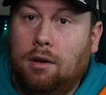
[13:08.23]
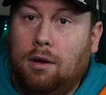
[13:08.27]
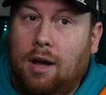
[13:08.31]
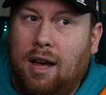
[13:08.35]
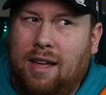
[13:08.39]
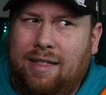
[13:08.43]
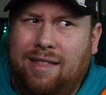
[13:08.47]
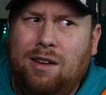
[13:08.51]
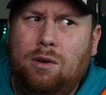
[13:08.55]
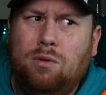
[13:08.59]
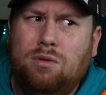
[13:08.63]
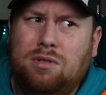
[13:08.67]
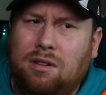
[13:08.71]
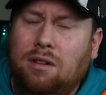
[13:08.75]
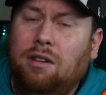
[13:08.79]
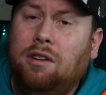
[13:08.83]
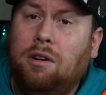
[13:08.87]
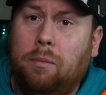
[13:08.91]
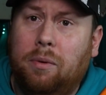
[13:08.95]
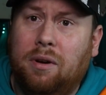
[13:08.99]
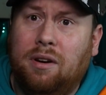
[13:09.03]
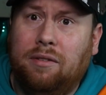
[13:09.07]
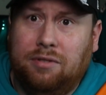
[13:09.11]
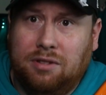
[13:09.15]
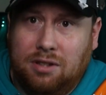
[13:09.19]
I think it was a little
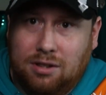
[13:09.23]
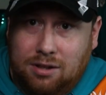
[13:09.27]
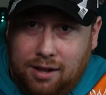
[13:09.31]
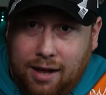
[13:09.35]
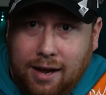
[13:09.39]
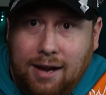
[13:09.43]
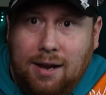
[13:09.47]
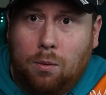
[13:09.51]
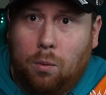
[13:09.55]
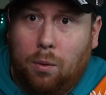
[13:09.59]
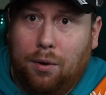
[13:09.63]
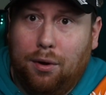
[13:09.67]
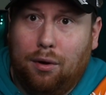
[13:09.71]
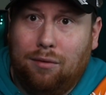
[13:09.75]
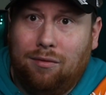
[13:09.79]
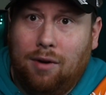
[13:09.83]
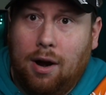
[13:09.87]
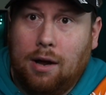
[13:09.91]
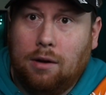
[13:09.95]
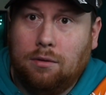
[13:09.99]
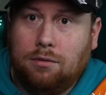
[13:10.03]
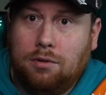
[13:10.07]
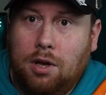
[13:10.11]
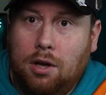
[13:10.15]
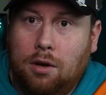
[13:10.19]
bit of a delayed wheel
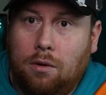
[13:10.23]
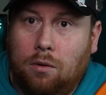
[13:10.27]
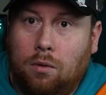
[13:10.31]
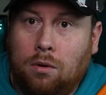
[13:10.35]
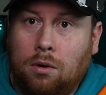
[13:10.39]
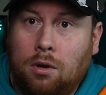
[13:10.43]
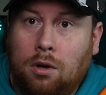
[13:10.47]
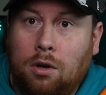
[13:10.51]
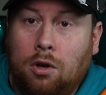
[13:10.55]
route too.